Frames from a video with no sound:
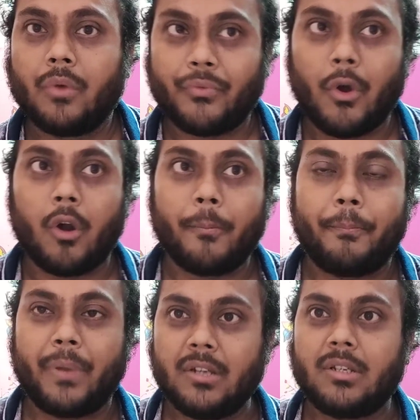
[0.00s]
for
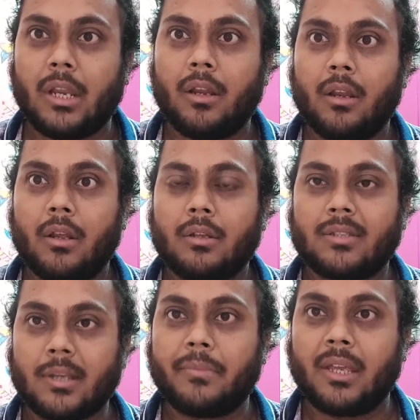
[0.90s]
printing
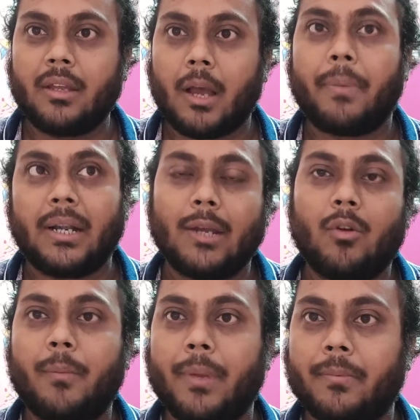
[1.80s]
something, a
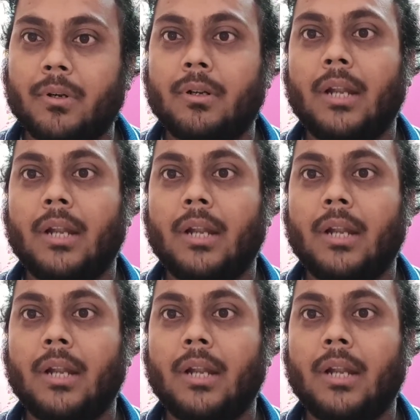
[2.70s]
particular paper.